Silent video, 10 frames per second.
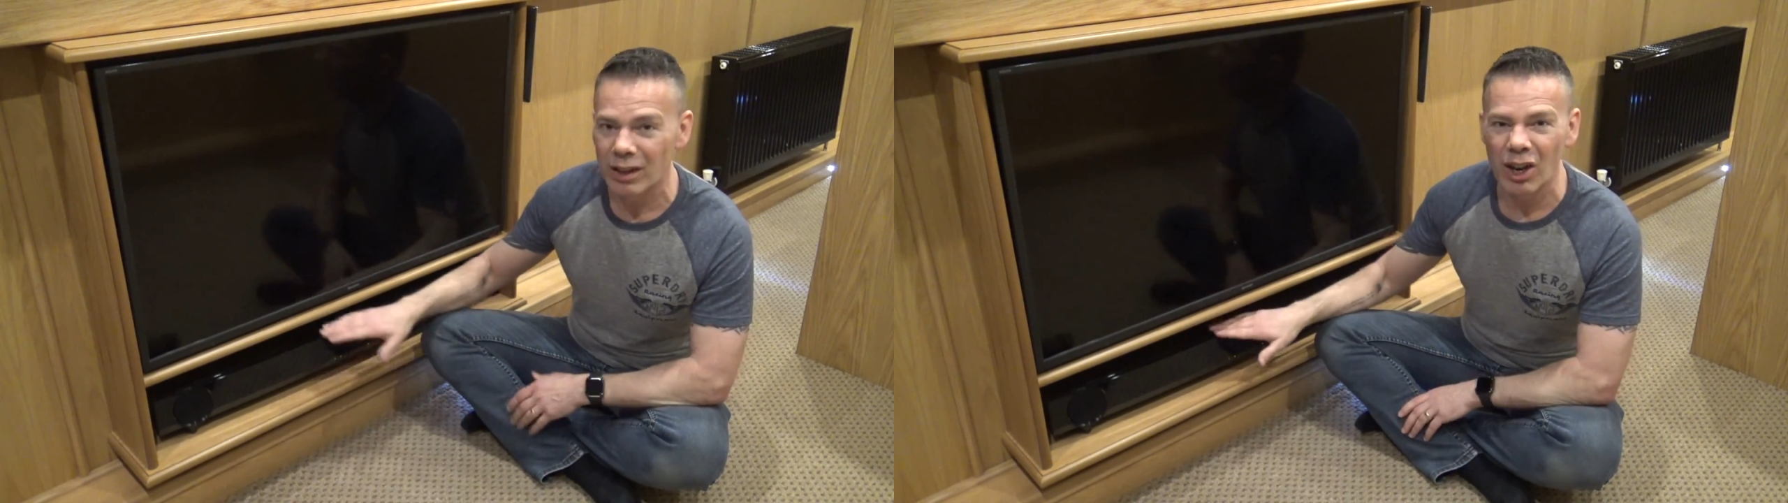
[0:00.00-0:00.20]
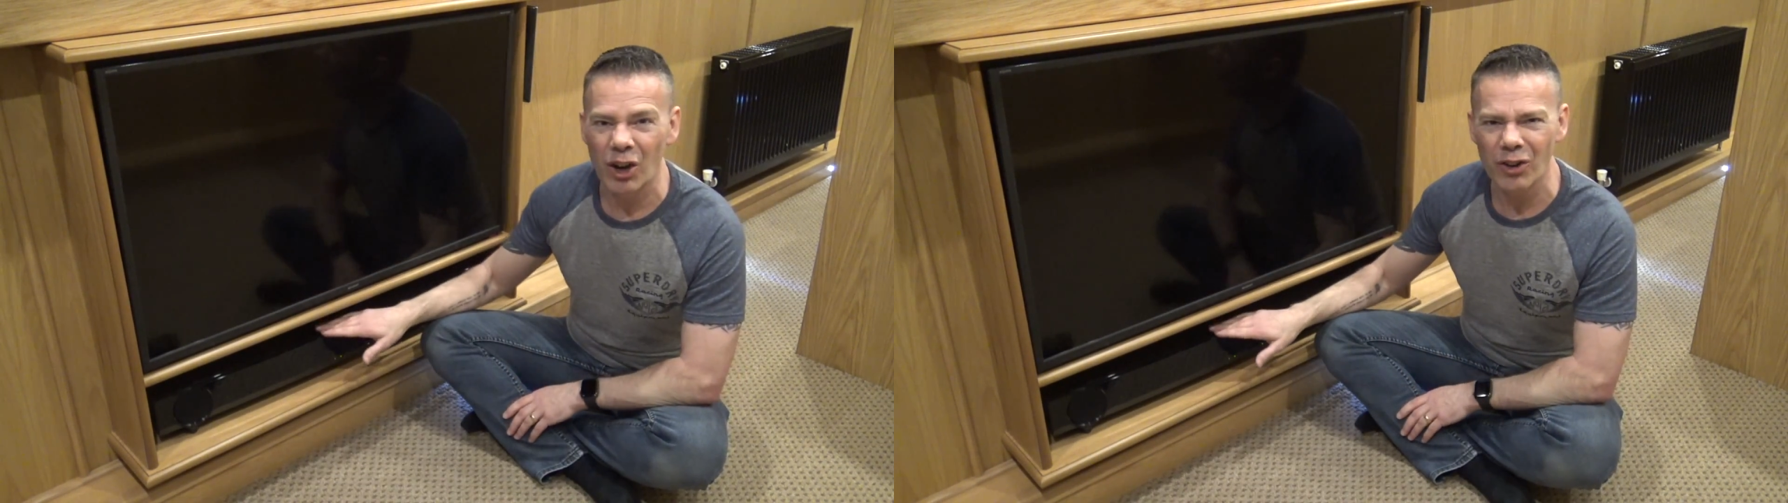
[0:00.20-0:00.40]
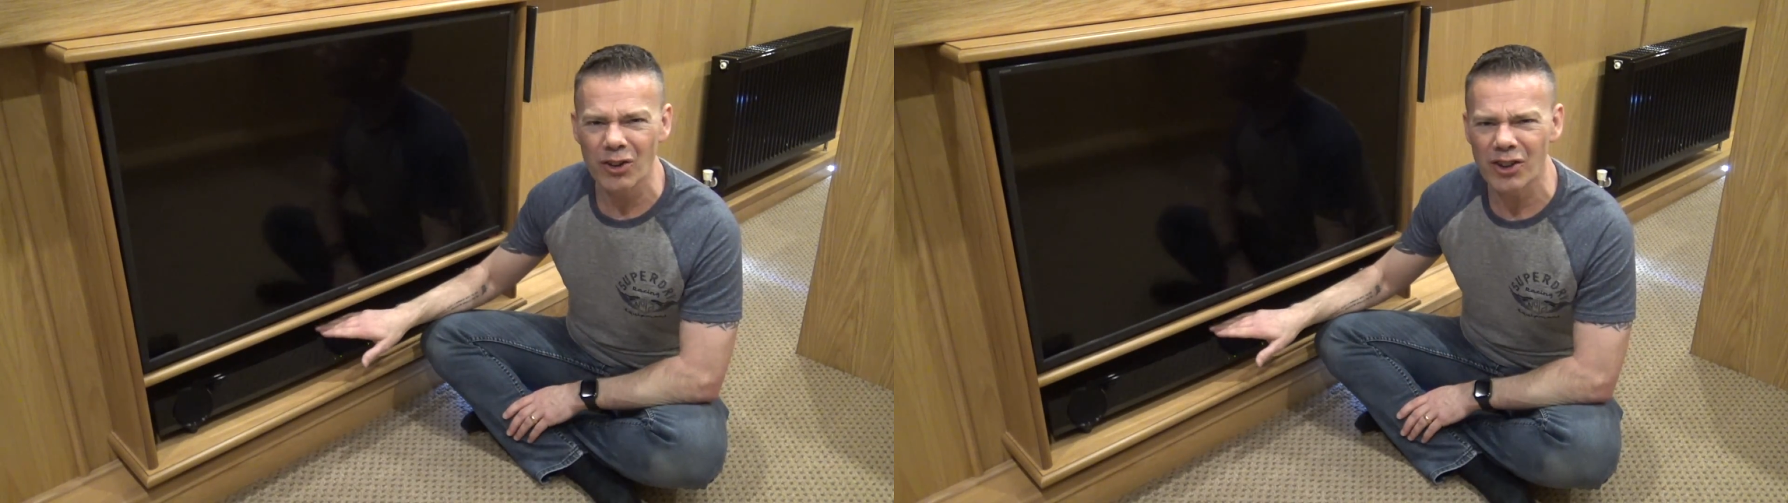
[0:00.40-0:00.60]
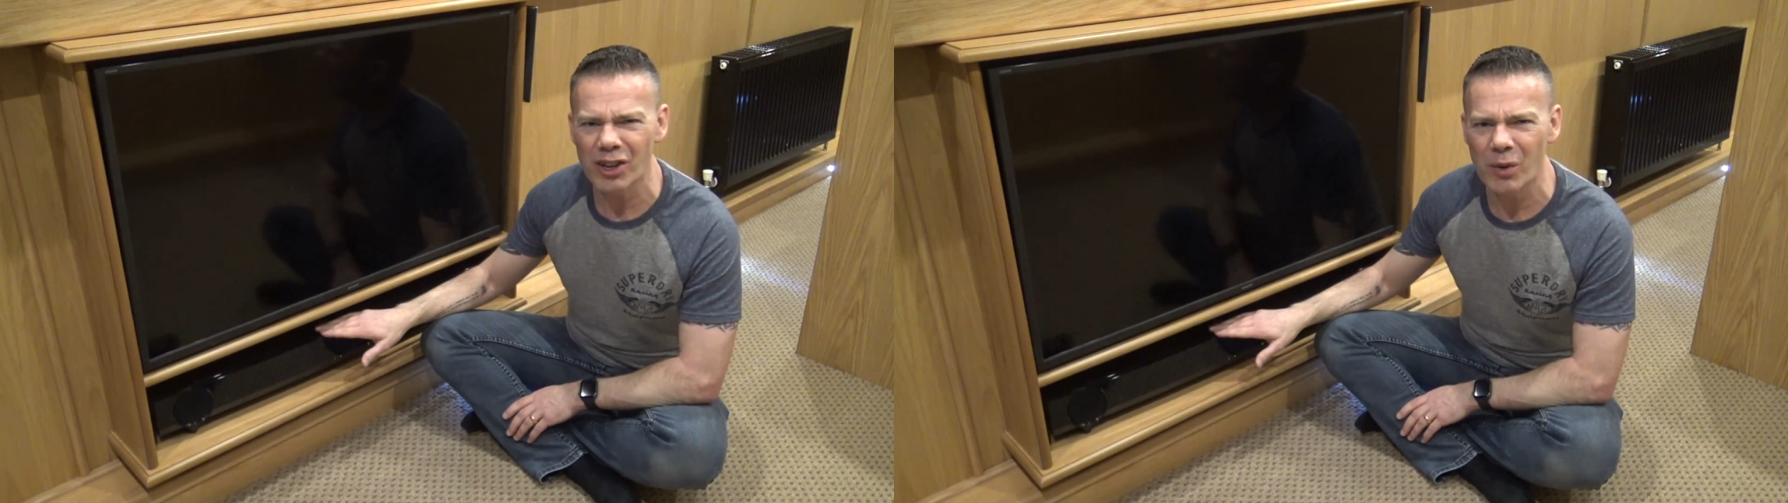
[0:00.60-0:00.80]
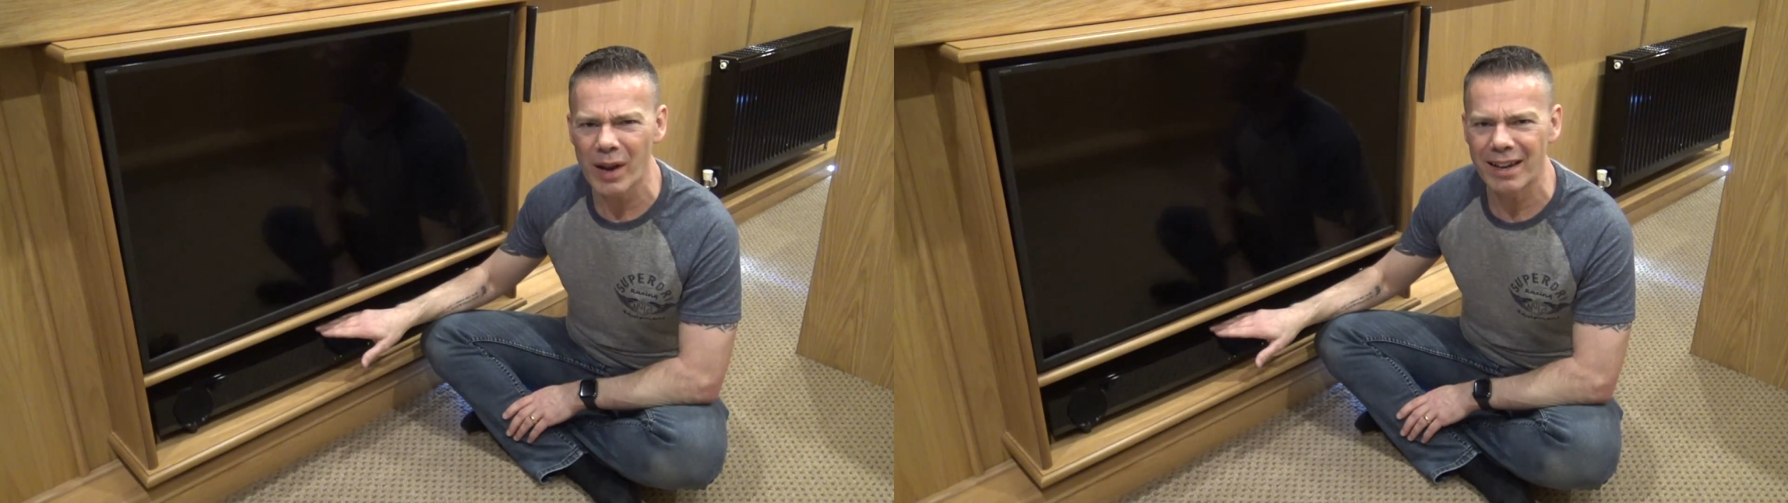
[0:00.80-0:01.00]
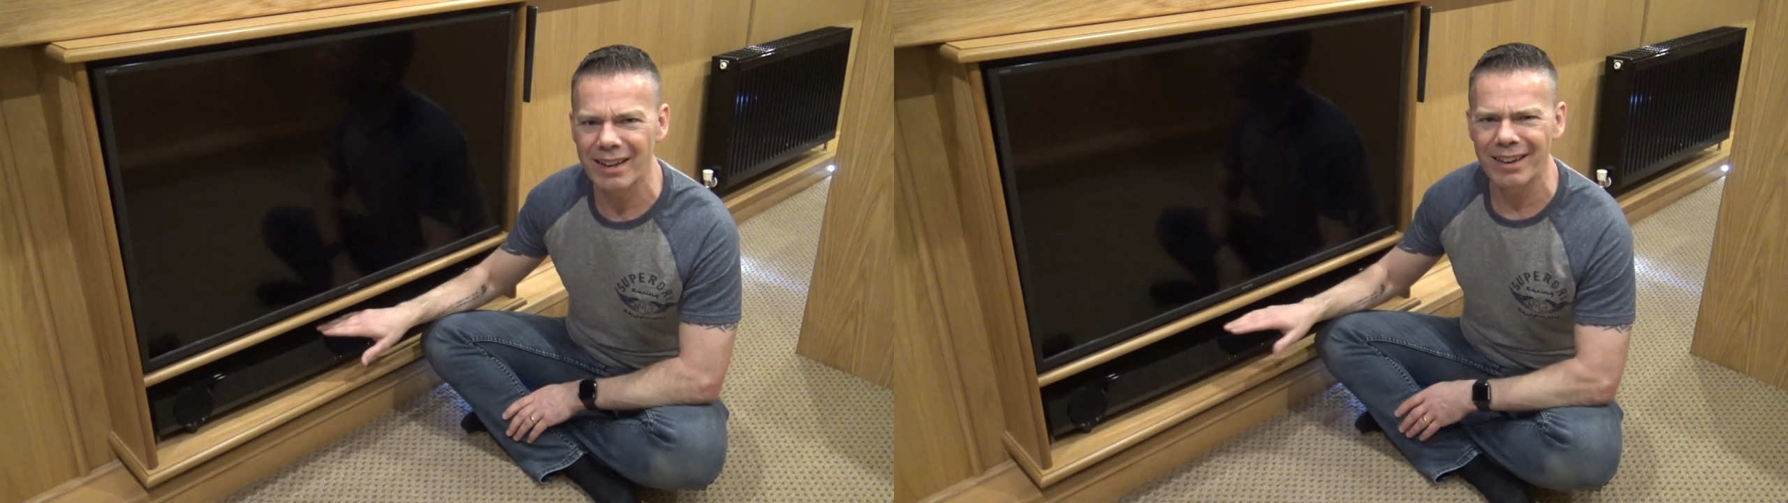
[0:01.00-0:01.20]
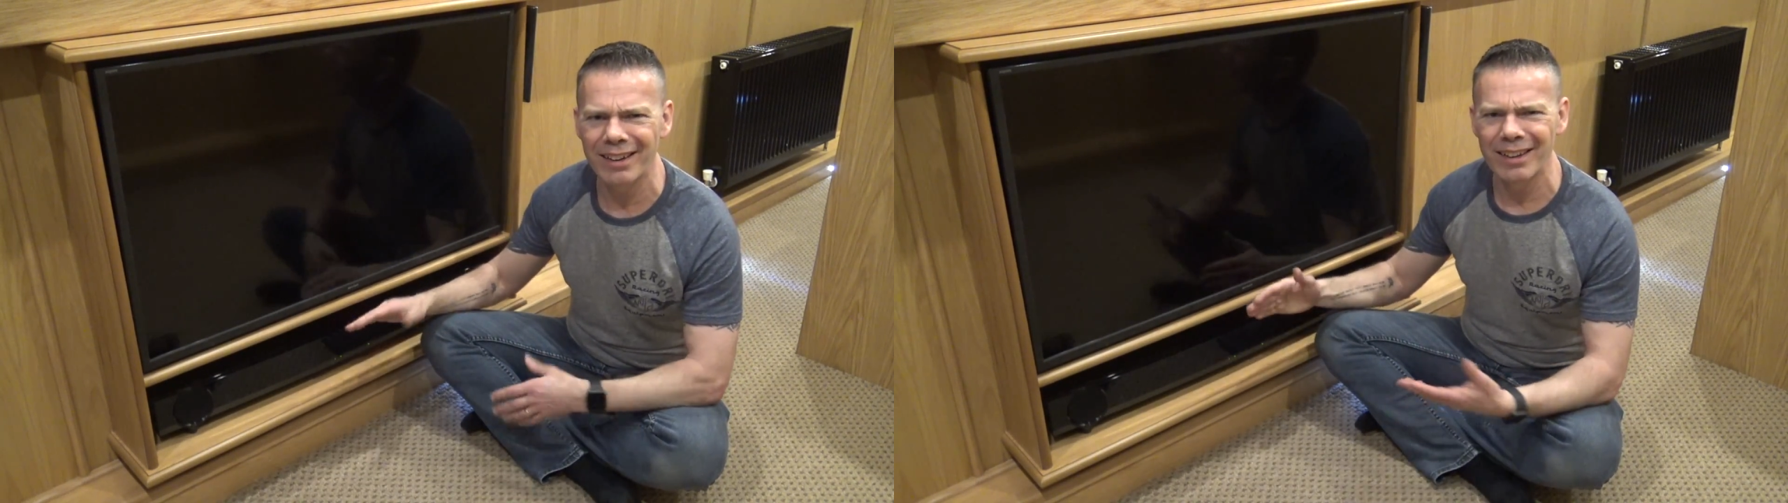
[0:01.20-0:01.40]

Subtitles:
100 quid.